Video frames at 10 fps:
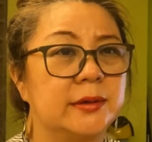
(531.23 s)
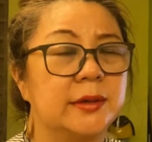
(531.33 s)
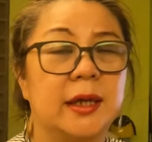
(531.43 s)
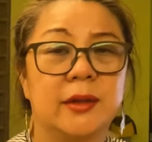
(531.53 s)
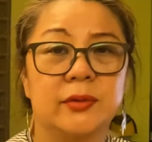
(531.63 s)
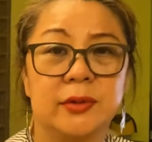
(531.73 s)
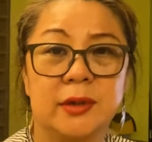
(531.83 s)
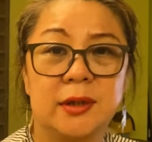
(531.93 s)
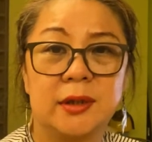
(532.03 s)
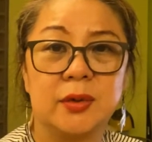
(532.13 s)
then
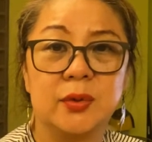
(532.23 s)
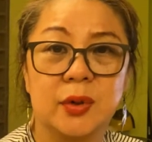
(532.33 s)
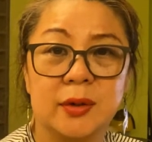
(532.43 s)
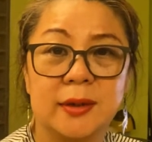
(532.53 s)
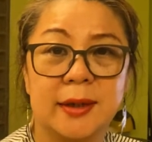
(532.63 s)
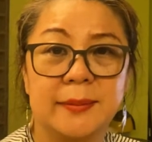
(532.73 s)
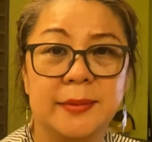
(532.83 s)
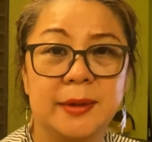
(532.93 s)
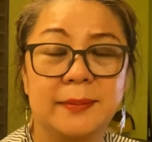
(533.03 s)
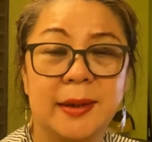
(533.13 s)
only you contact
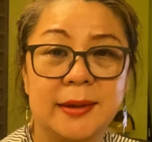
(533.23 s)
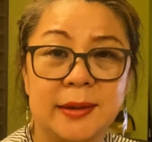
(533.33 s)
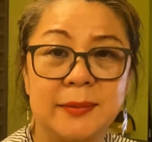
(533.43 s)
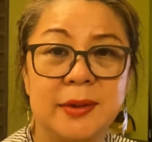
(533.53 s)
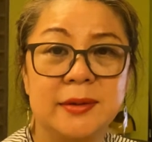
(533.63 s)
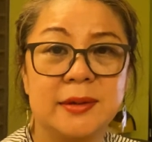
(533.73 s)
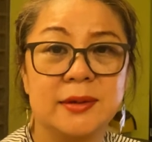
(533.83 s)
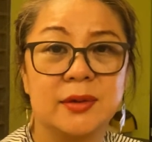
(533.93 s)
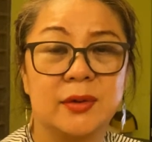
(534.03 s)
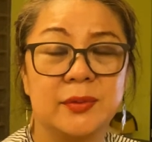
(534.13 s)
me. My email
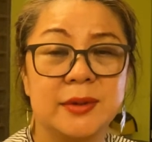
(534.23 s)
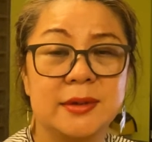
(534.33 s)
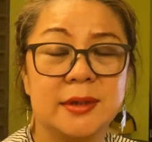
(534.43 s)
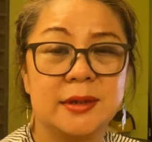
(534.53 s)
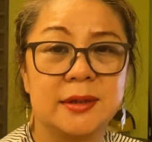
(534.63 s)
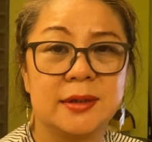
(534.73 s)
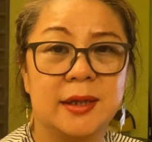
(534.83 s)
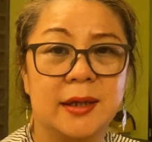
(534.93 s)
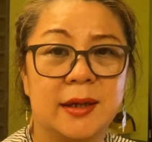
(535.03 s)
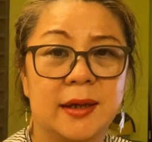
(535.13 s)
is always stated
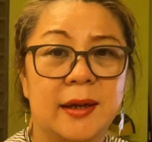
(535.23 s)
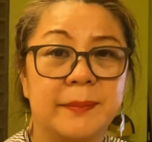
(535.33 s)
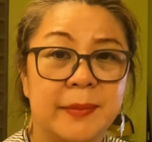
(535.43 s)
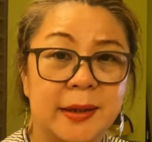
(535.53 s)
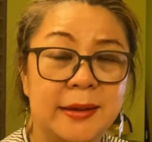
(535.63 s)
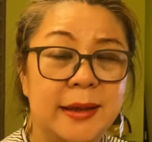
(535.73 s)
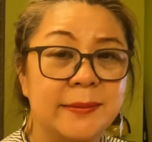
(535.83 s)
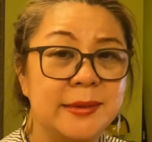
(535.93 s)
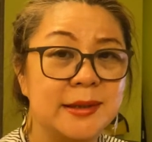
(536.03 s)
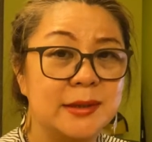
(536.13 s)
there and my
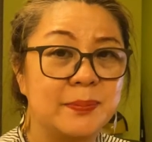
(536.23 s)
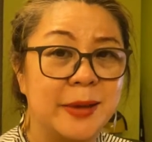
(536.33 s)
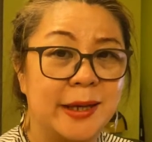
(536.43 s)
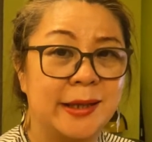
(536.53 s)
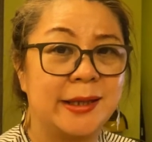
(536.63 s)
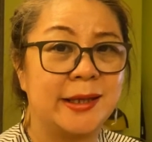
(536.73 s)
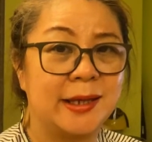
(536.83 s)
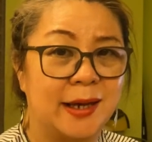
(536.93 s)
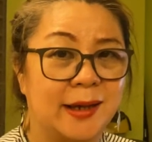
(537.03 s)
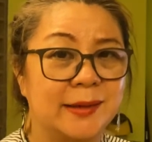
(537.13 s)
name is
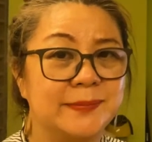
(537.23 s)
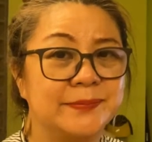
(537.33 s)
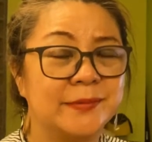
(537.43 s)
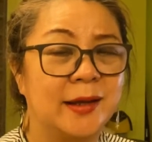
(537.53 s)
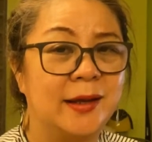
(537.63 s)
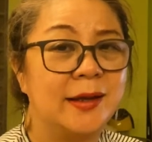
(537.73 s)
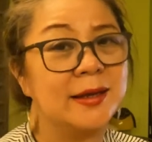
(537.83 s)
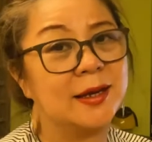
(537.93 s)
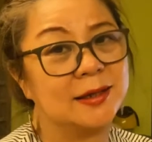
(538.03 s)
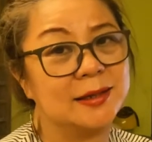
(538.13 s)
Peggy Ang.
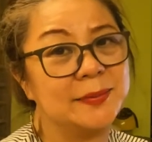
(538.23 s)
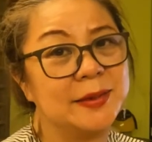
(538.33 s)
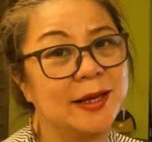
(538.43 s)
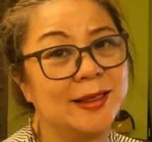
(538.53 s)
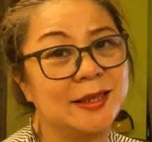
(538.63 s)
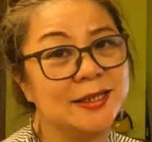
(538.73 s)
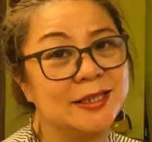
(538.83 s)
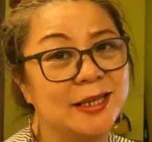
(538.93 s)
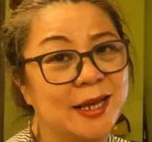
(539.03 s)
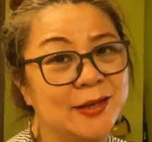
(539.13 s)
Yeah, I keep it until
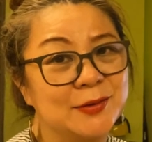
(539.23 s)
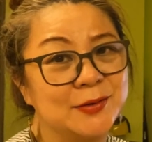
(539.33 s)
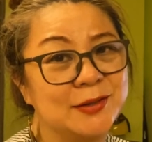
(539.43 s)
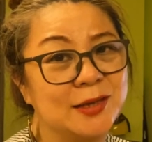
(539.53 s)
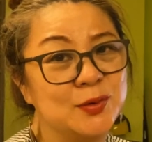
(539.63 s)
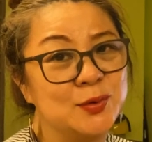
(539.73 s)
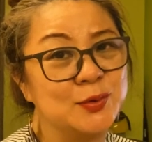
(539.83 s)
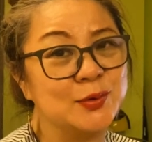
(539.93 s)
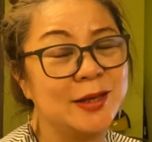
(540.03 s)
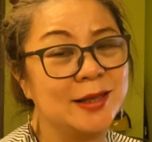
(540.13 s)
the end to tell you
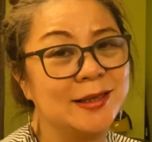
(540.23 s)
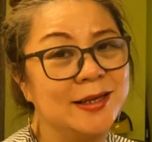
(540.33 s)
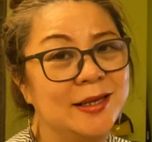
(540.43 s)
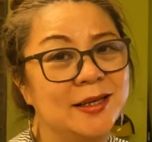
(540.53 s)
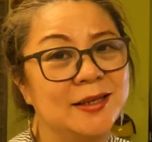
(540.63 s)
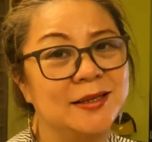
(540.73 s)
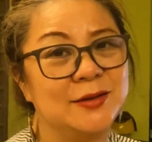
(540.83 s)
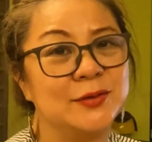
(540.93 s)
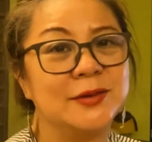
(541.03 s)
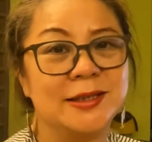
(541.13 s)
so that
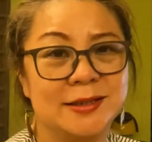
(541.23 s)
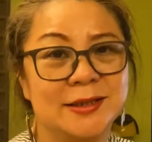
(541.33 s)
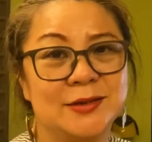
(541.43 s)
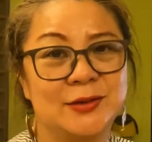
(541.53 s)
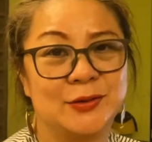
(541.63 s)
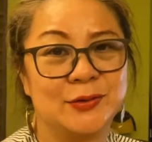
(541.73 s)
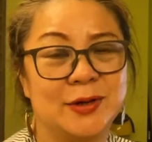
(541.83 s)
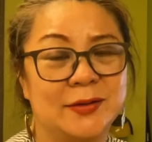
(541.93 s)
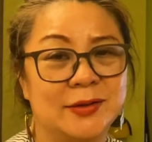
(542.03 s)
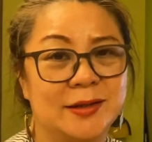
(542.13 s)
you listen
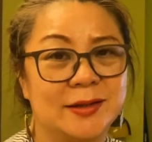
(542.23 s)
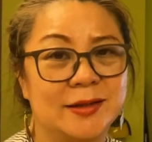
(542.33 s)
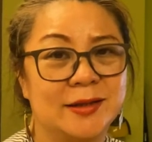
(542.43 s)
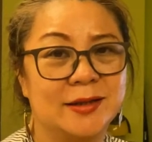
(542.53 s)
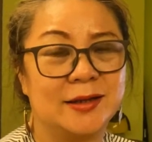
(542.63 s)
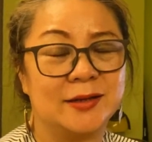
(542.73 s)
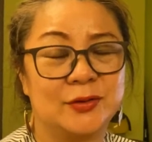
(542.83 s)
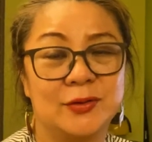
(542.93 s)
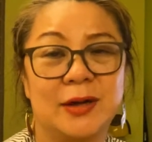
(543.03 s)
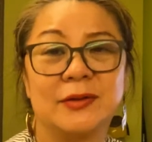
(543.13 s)
throughout it, uh,
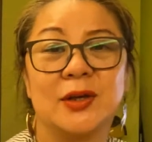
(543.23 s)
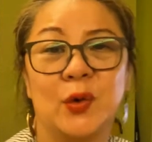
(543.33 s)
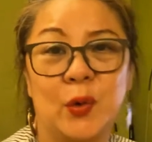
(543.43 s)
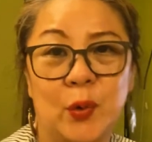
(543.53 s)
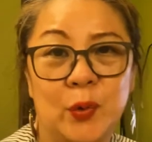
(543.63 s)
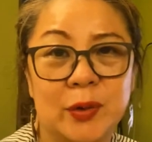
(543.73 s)
throughout the whole